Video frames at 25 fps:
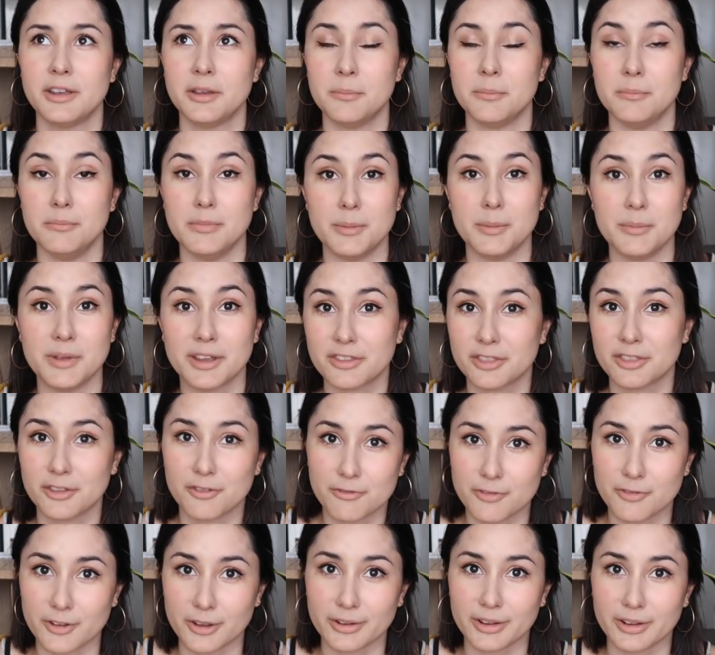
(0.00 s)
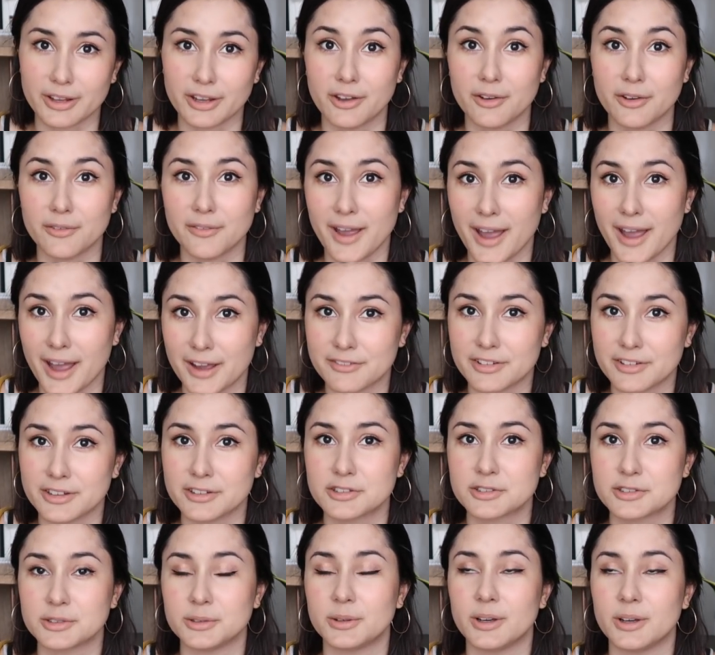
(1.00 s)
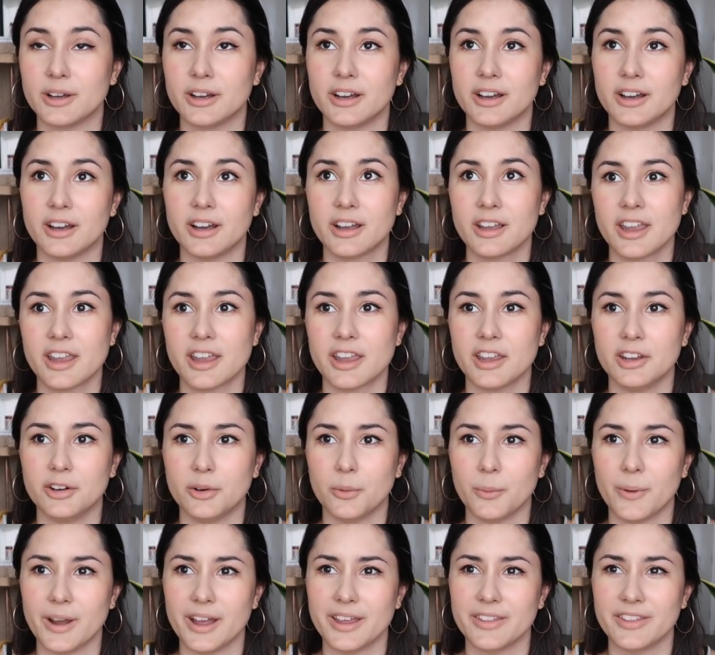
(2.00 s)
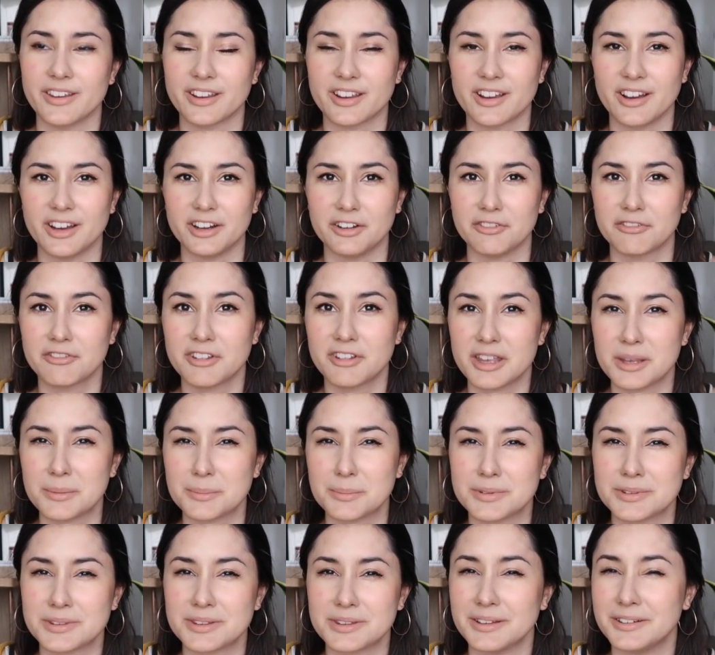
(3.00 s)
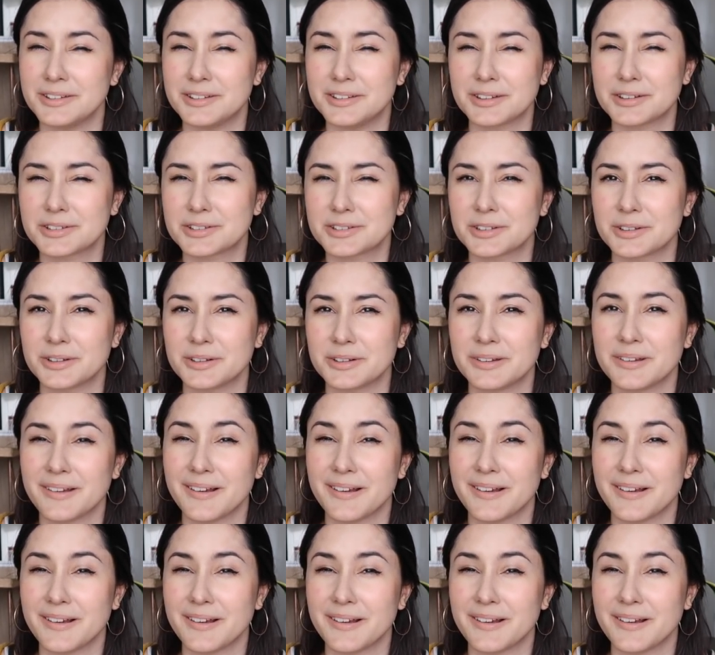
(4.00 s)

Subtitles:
mimic the feeling of having sugar in a way that kind of keeps the addiction